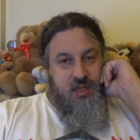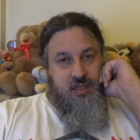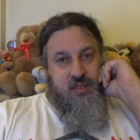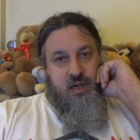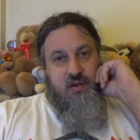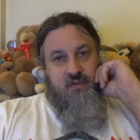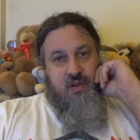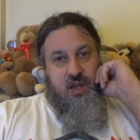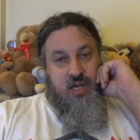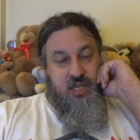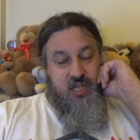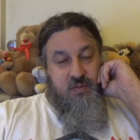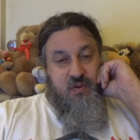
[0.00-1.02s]
I started
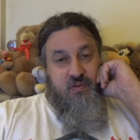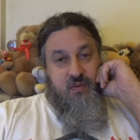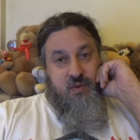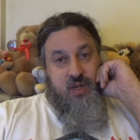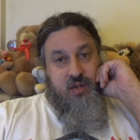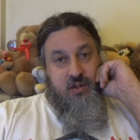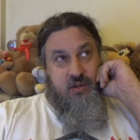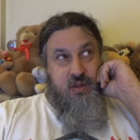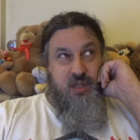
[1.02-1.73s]
vlogging just about 4 years ago,